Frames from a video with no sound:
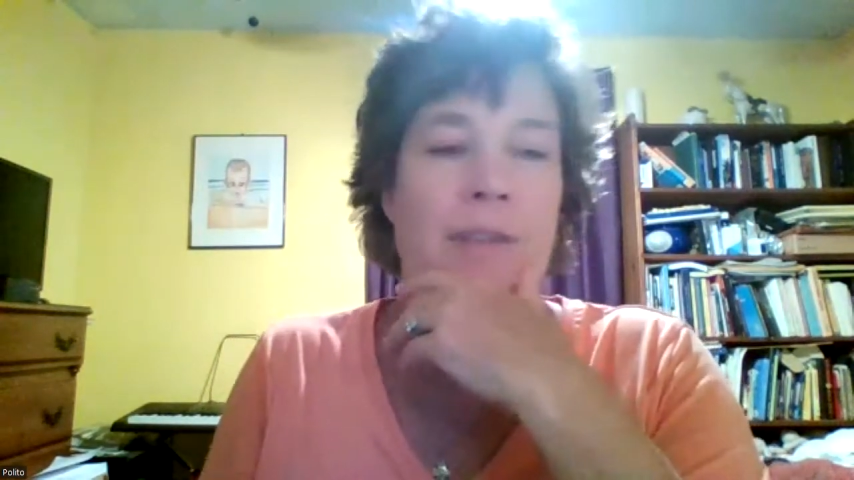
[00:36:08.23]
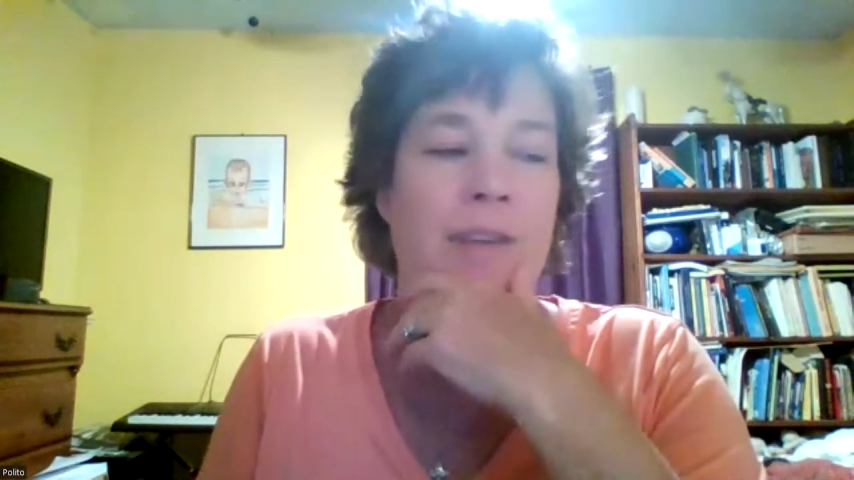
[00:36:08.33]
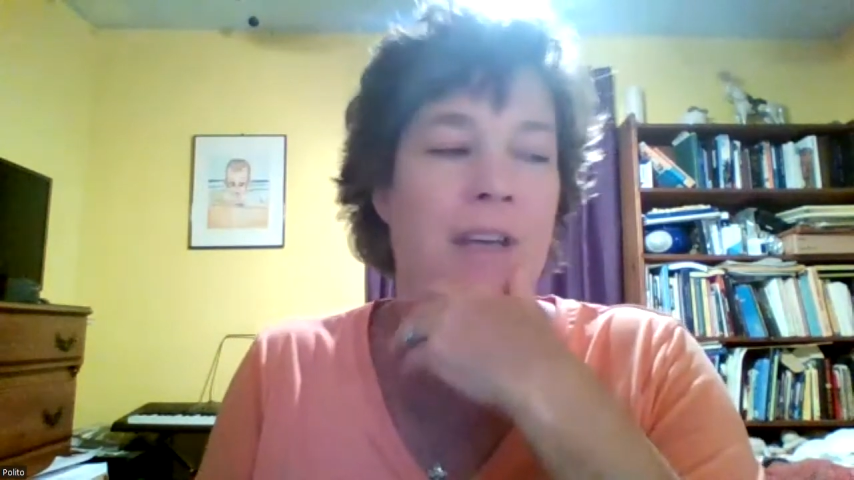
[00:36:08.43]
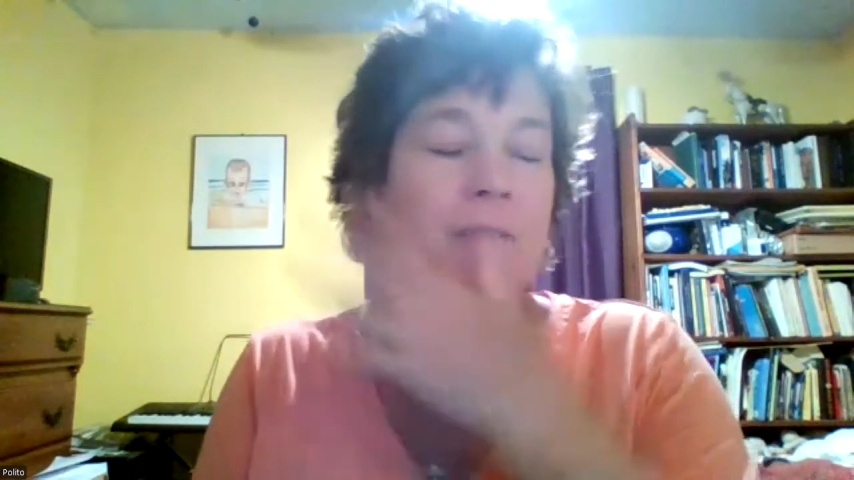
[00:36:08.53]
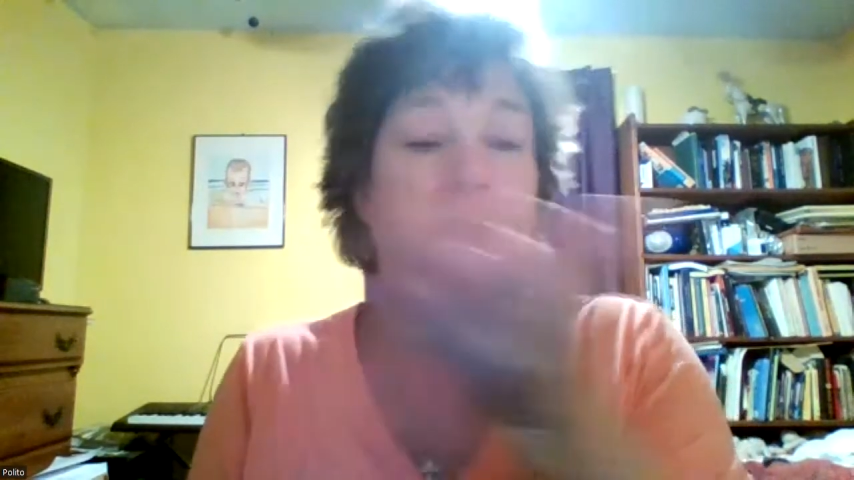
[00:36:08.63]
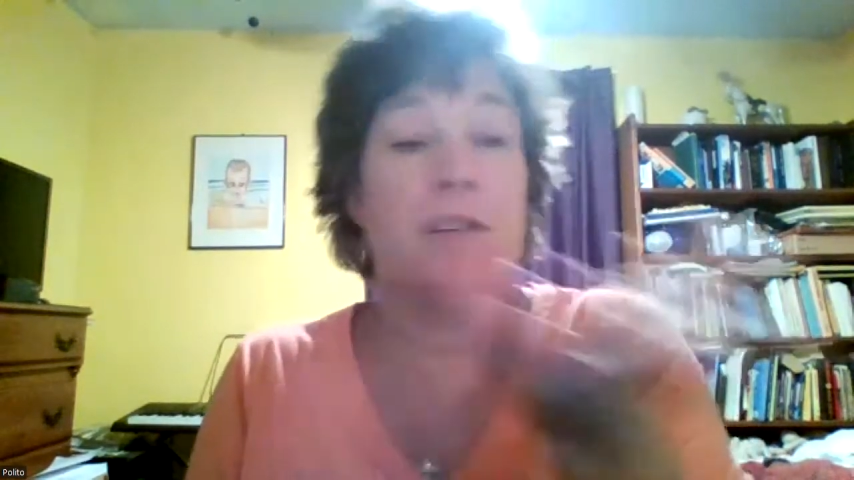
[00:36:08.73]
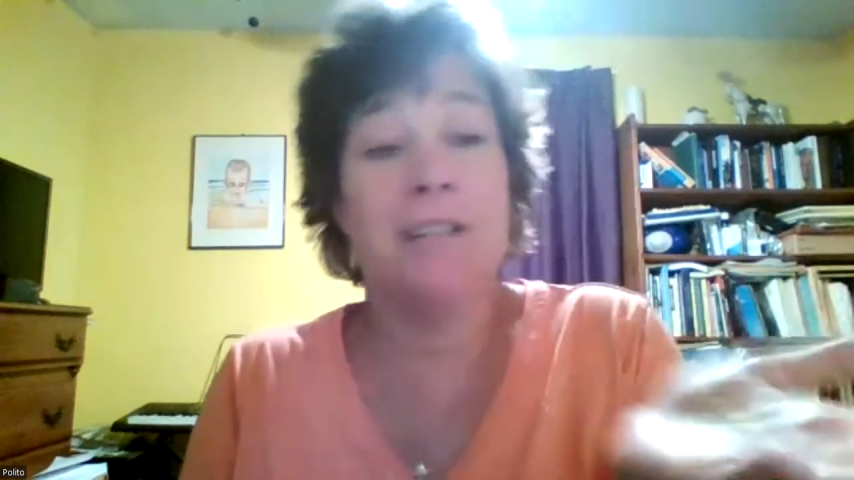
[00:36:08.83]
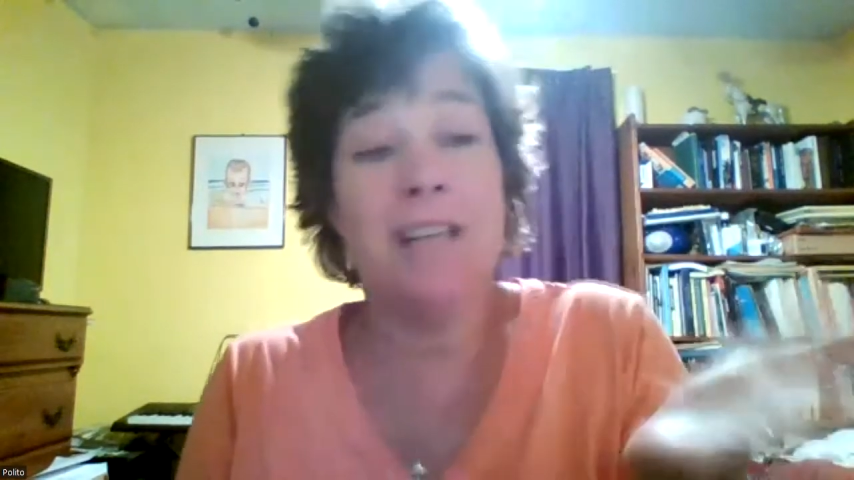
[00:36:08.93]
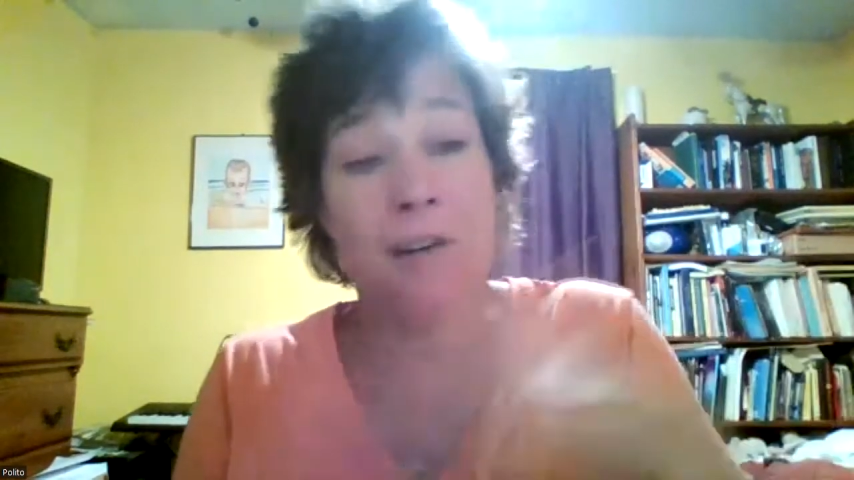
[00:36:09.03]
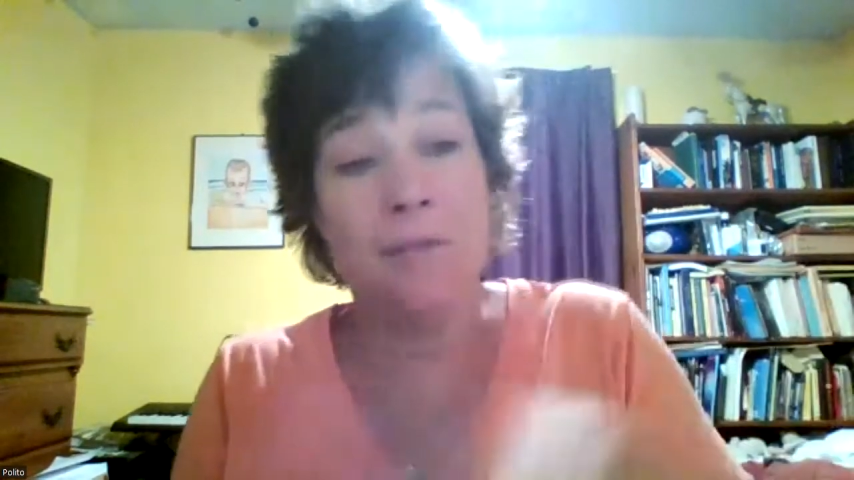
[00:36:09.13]
gifts
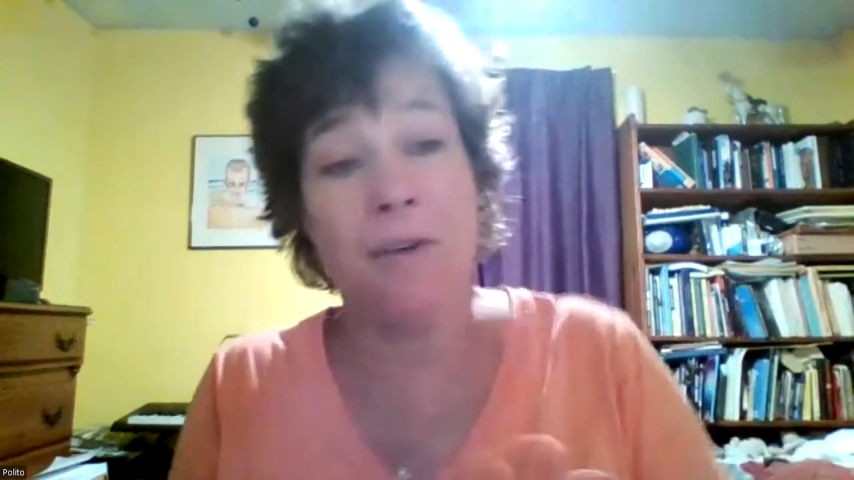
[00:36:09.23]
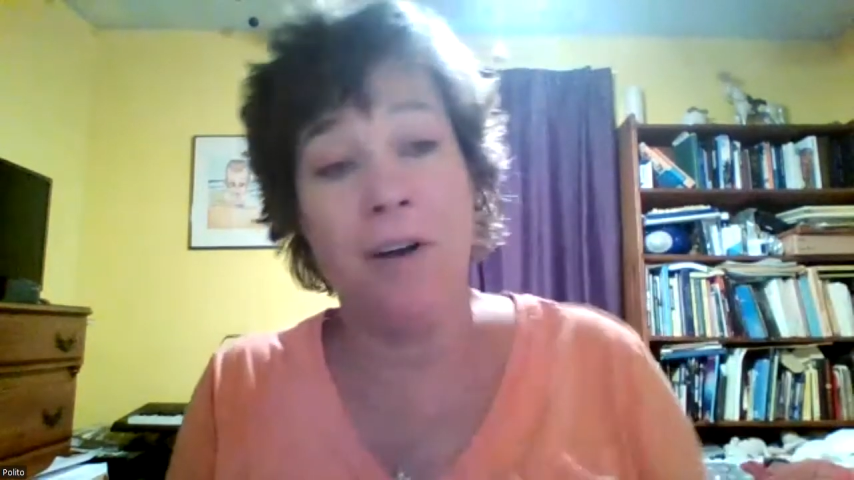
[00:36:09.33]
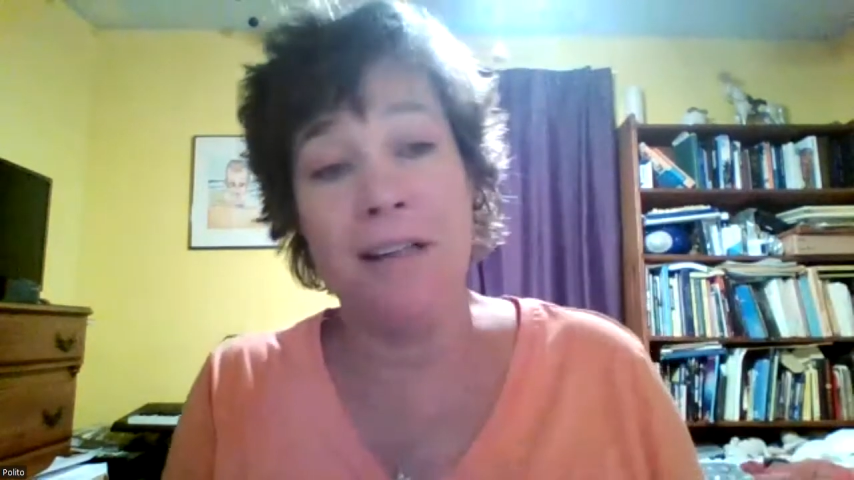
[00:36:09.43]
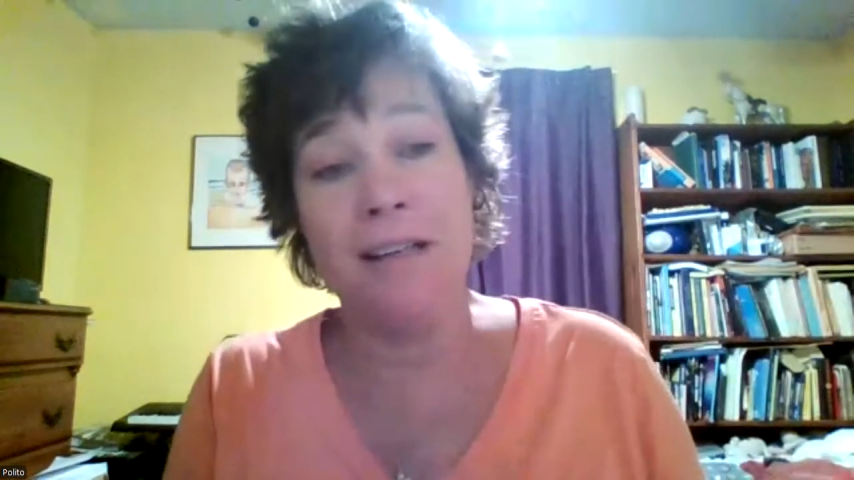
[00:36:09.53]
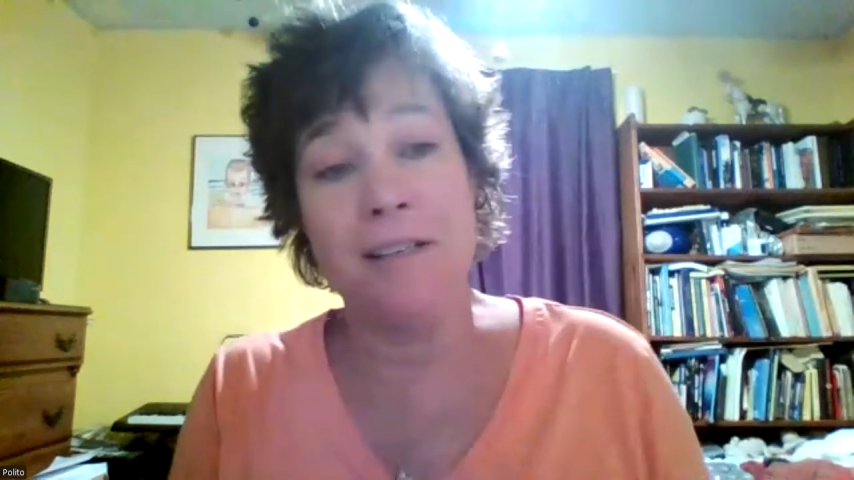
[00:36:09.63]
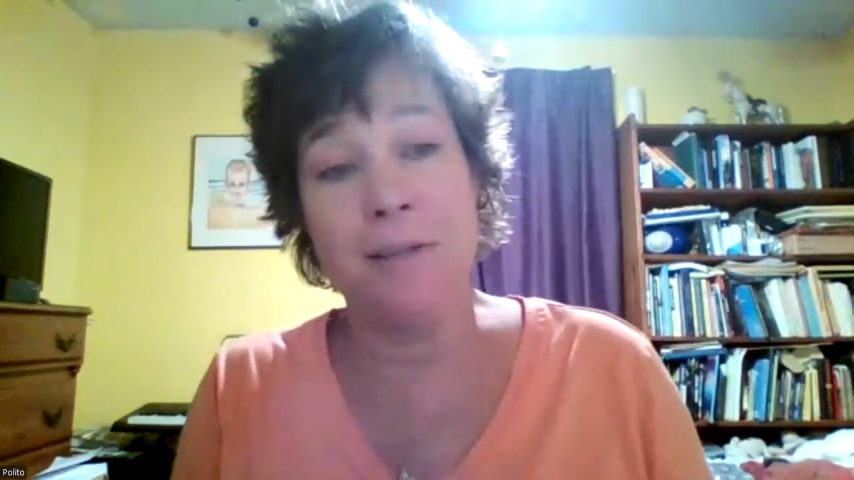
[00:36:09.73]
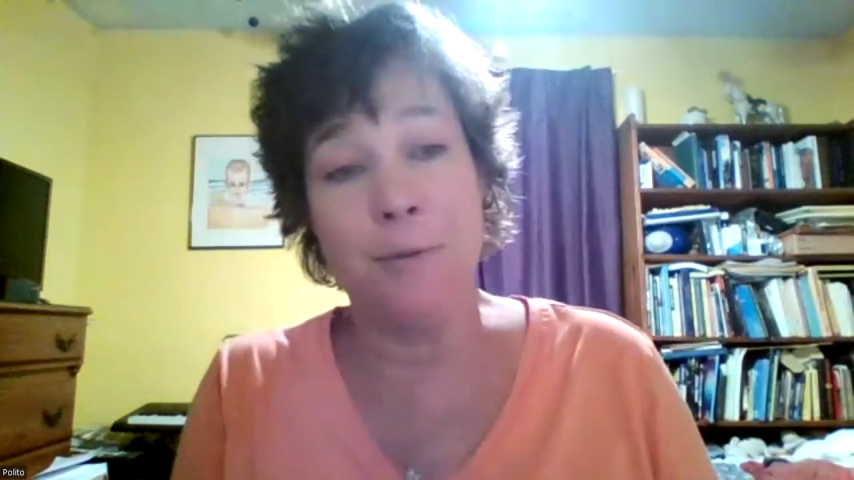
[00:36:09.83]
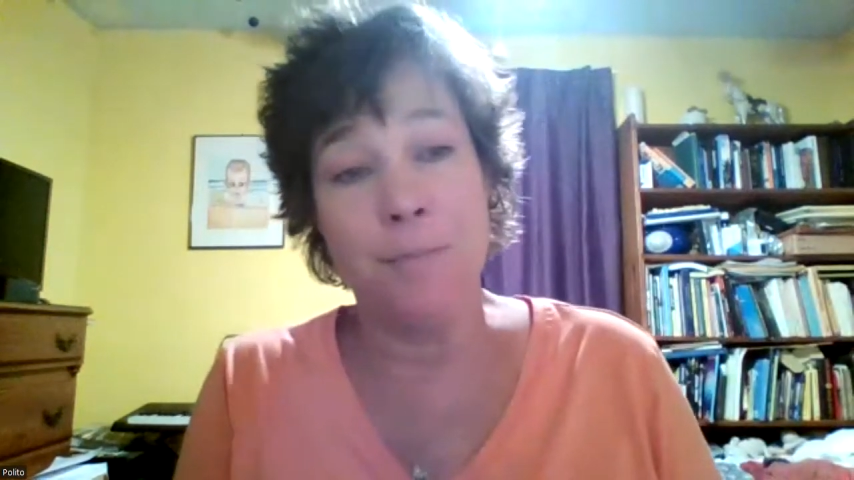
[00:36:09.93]
tend to fall into.